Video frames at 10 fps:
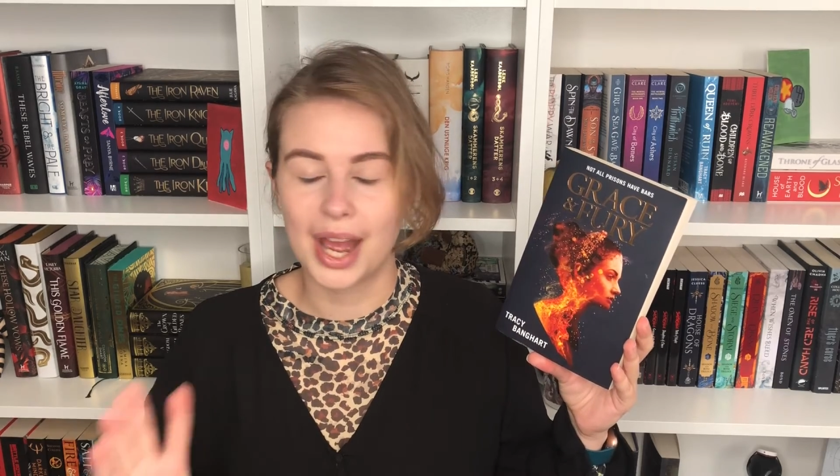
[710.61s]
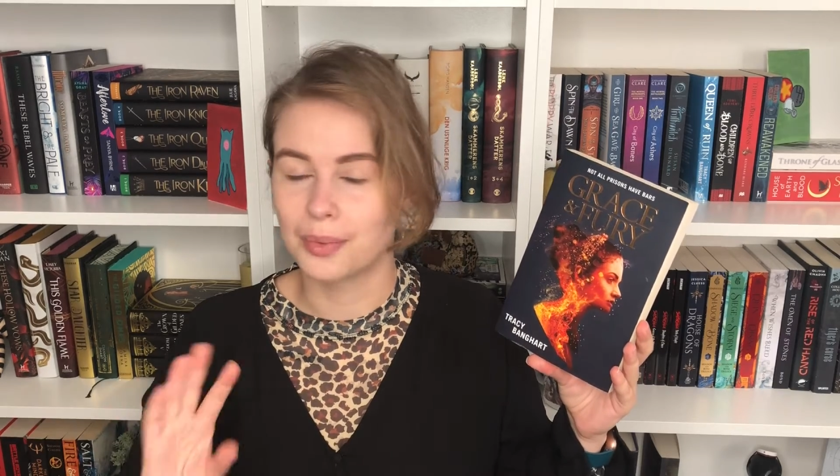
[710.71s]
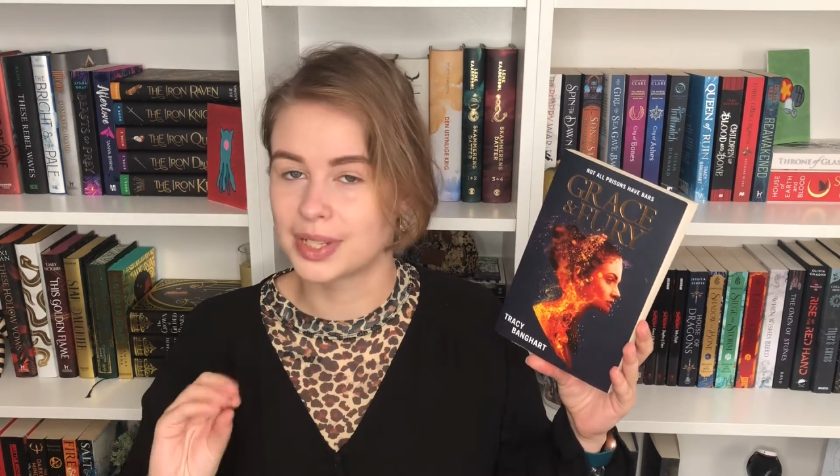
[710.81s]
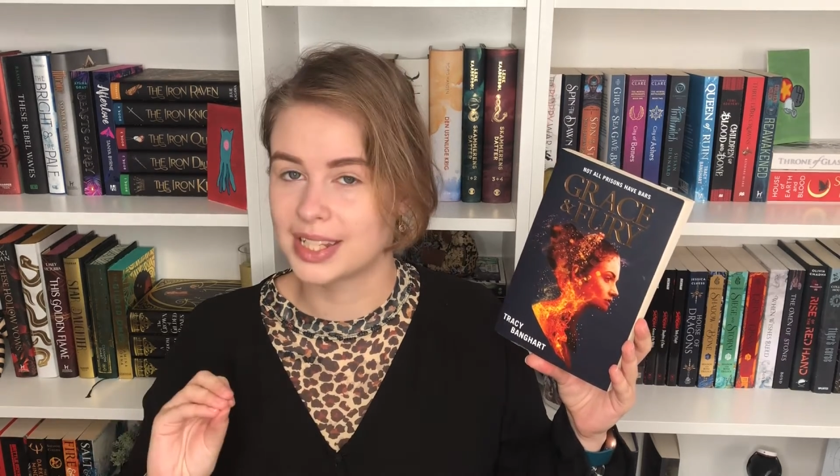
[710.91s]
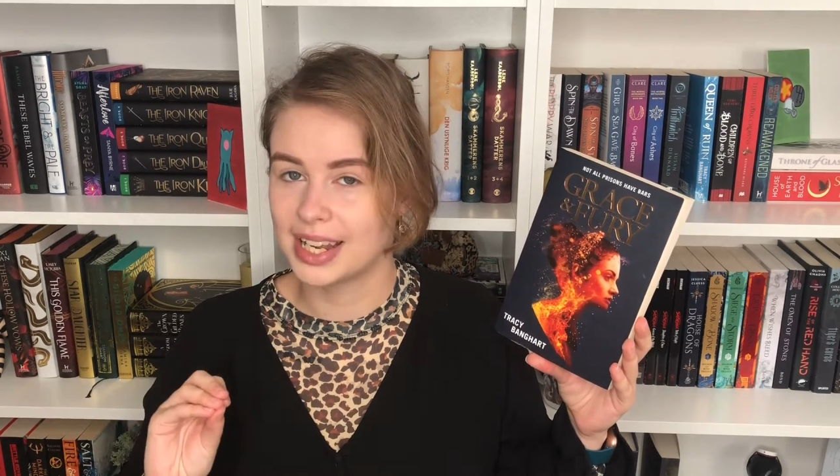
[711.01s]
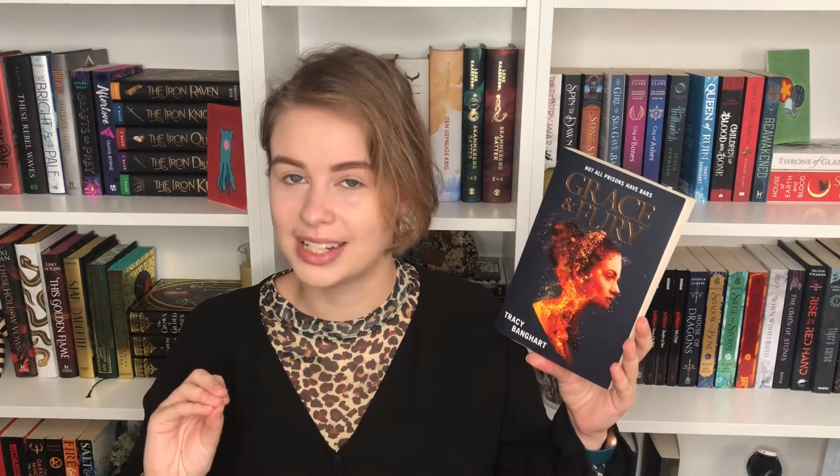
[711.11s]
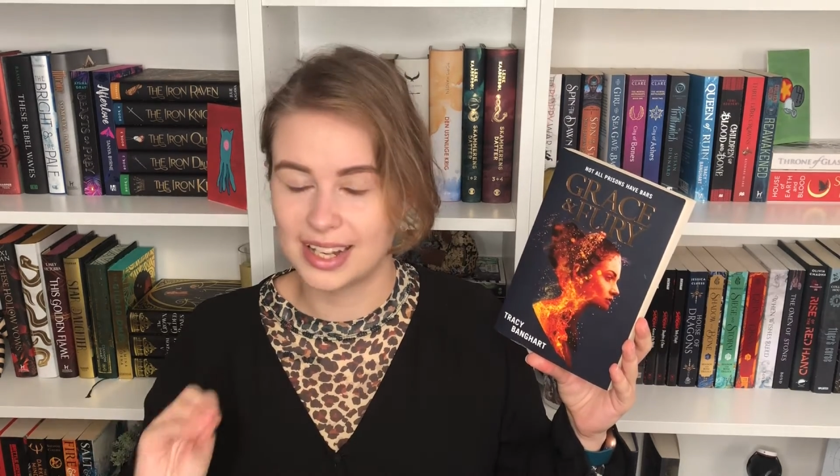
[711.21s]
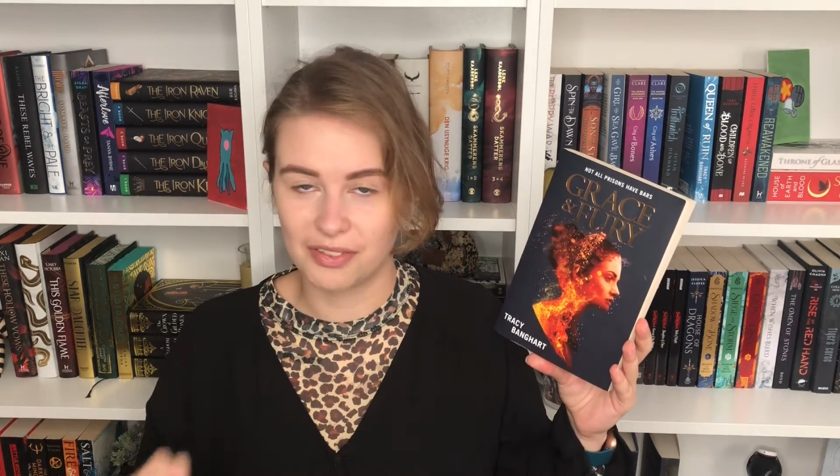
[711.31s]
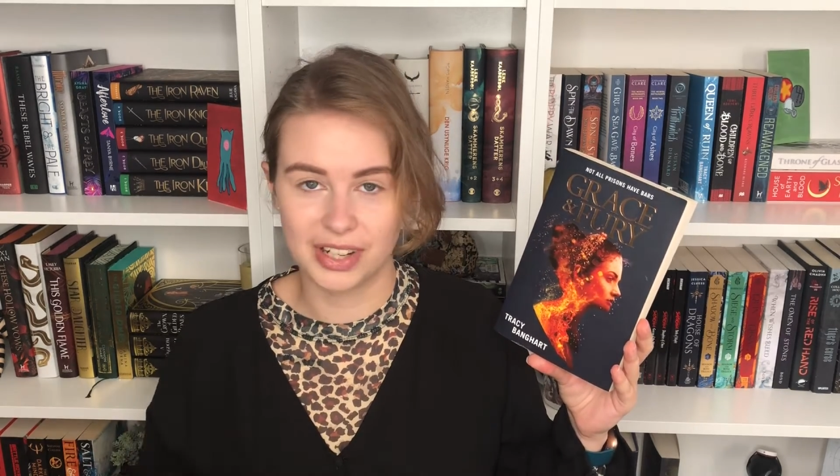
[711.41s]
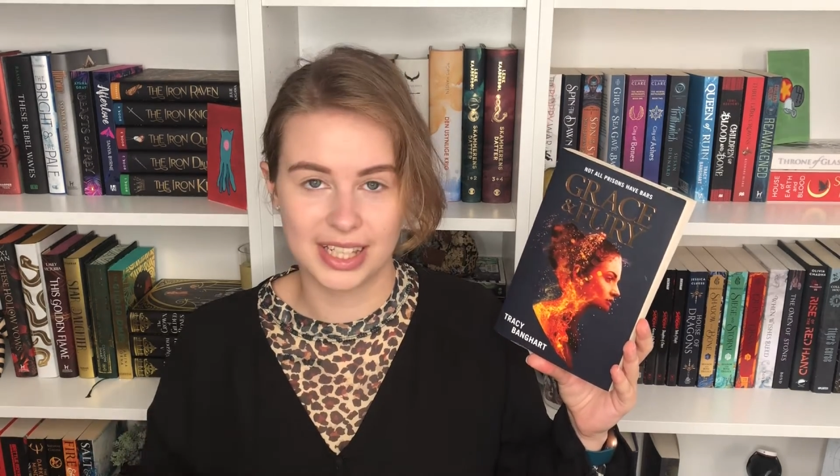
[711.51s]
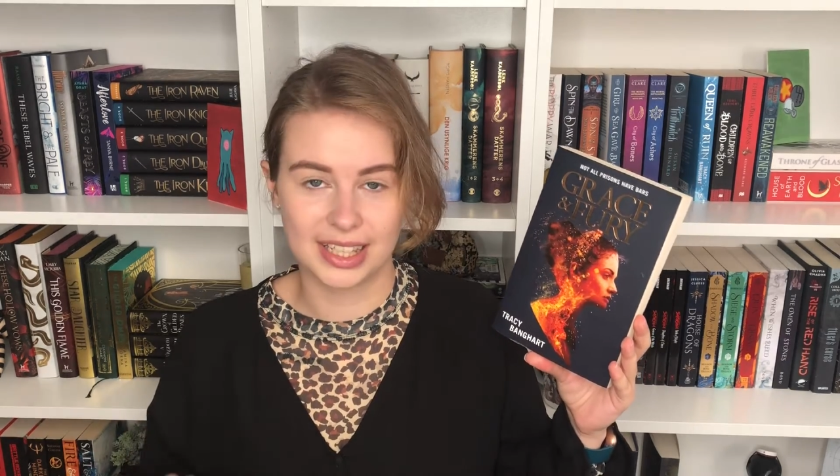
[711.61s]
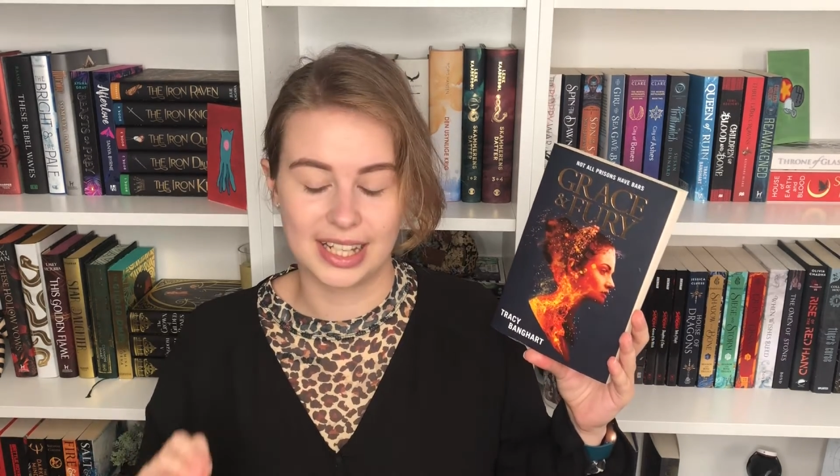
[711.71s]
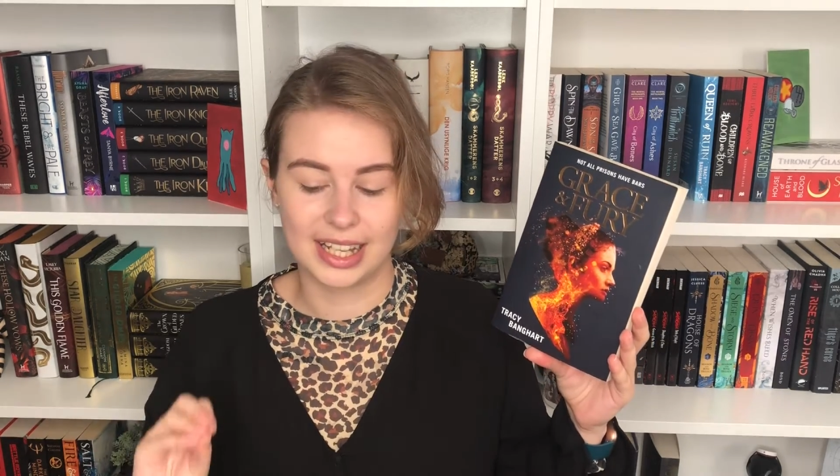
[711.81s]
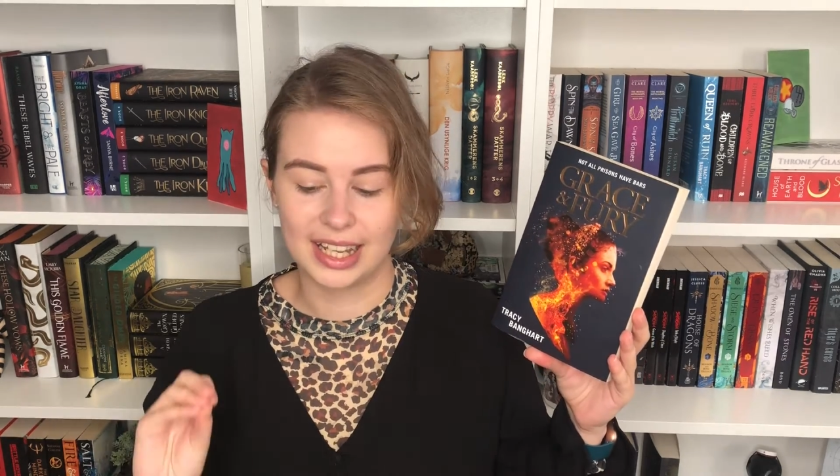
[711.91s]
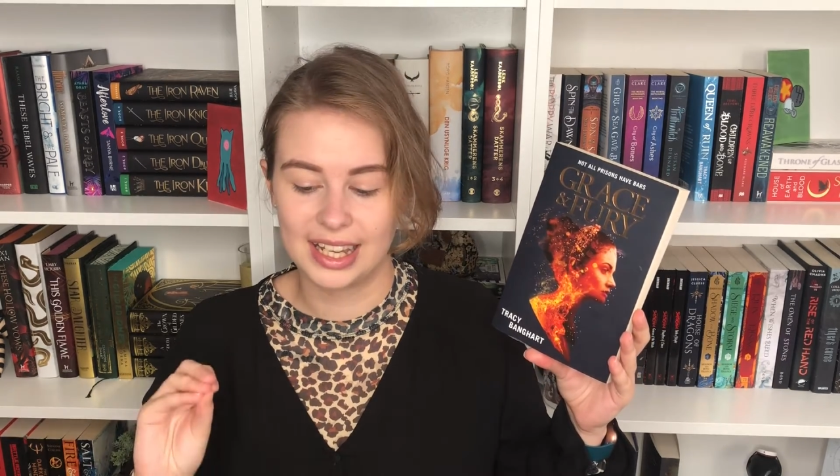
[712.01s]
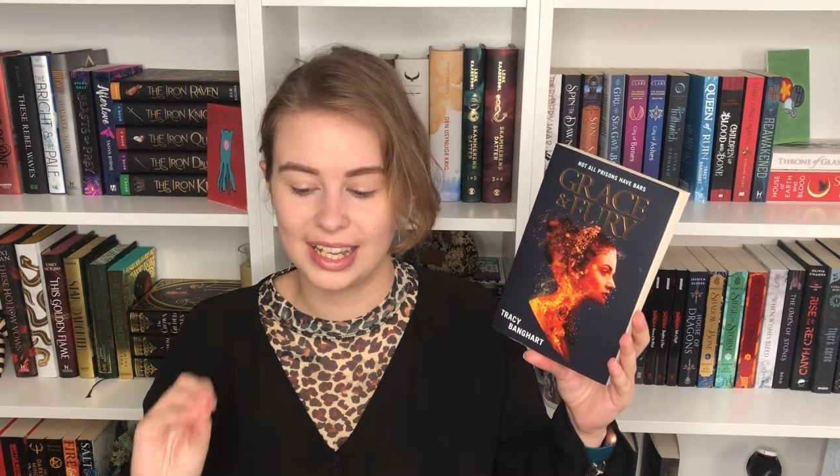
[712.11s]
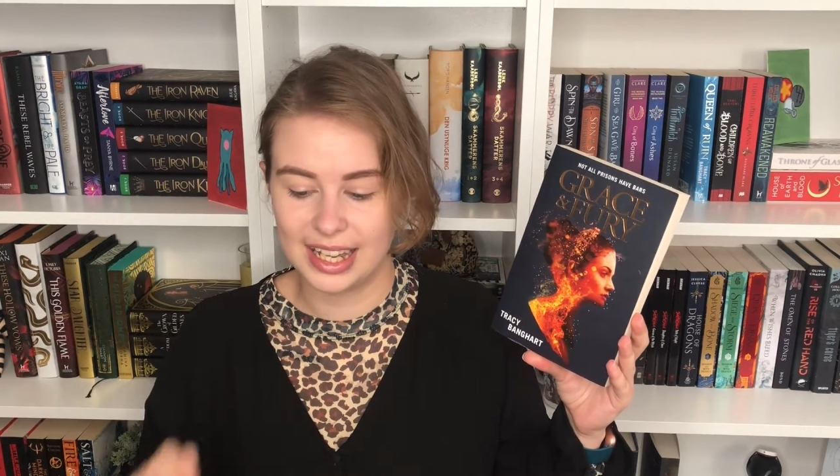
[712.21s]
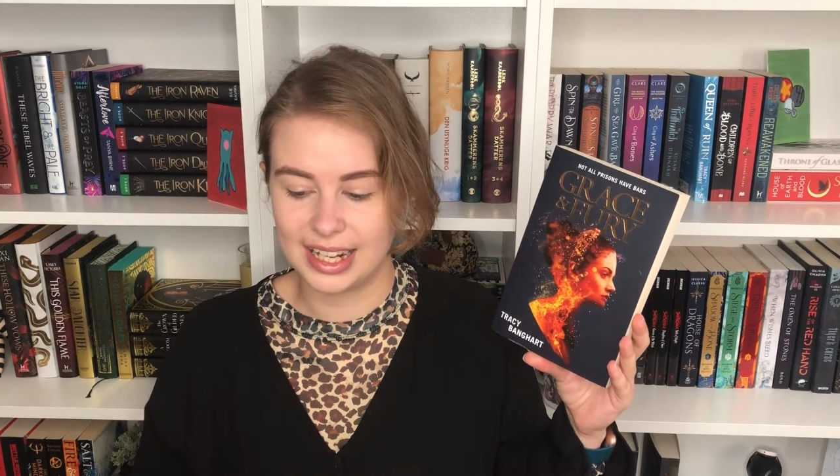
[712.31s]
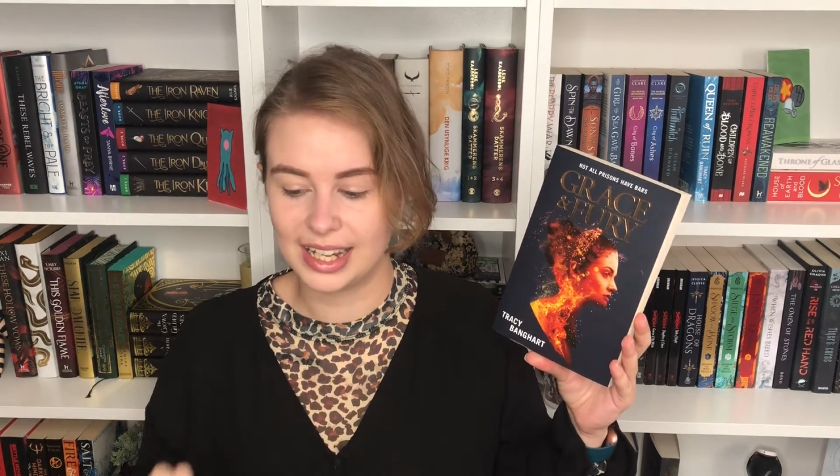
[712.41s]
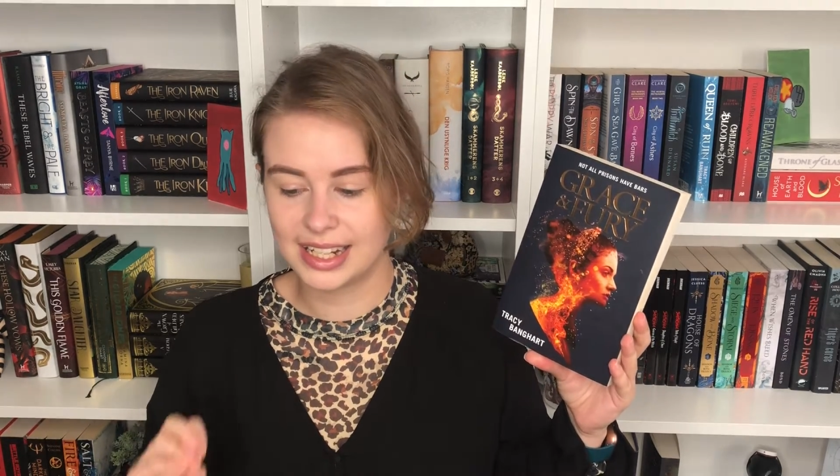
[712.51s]
I was definitely
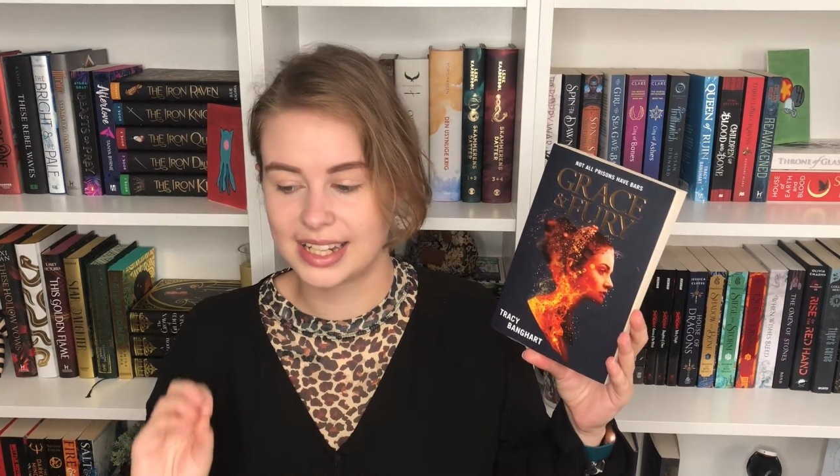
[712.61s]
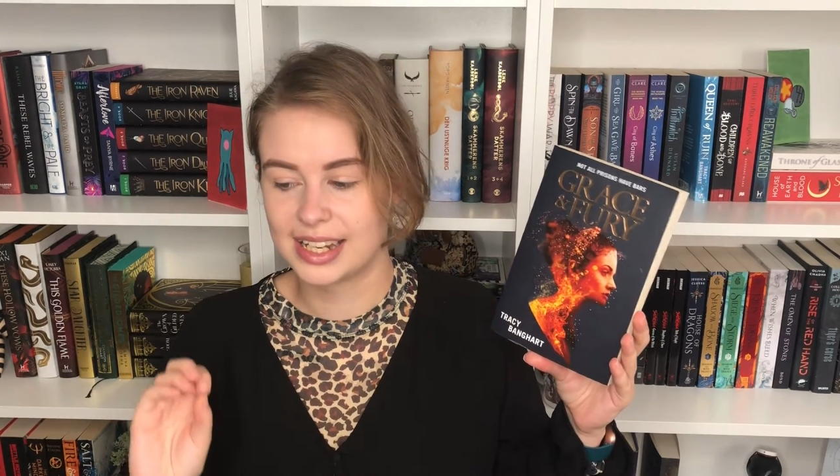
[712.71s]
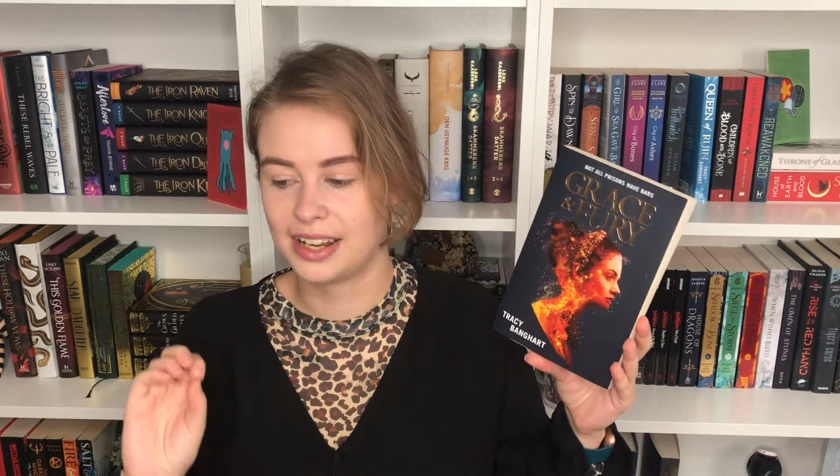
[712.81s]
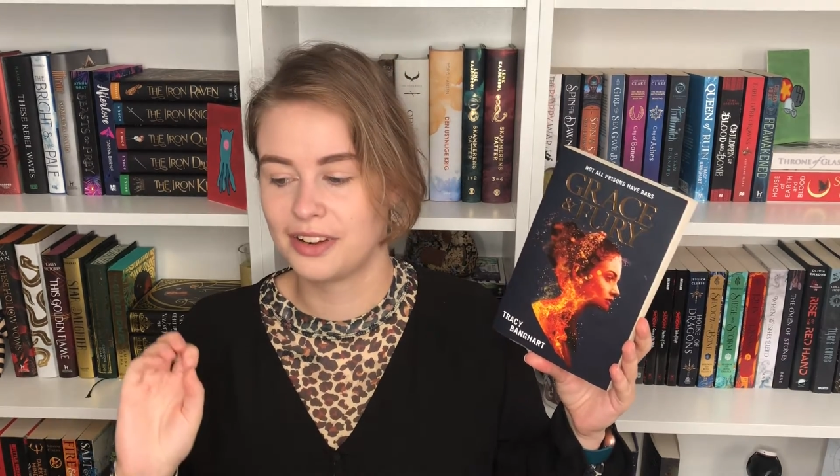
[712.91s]
in it